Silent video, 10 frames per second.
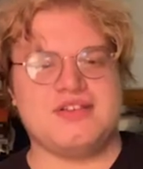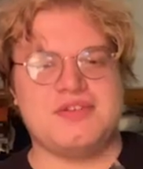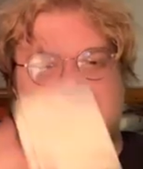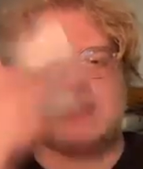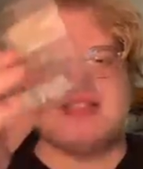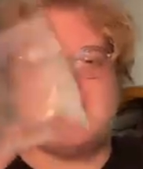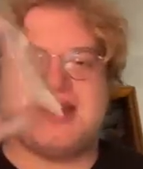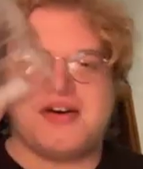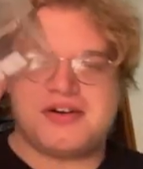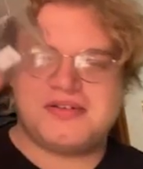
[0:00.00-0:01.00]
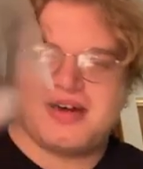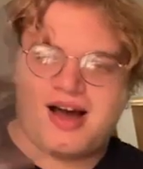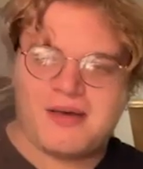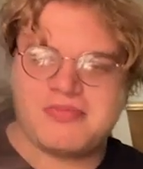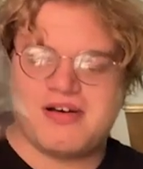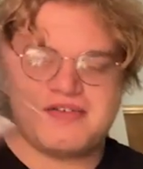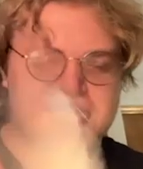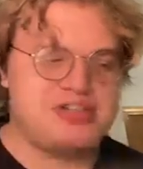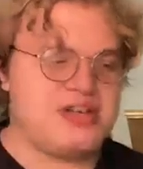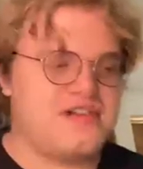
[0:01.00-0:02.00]
It was sitting on top of a
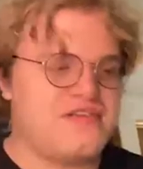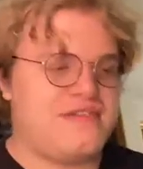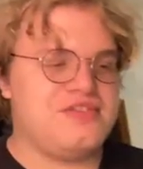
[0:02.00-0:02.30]
shelf of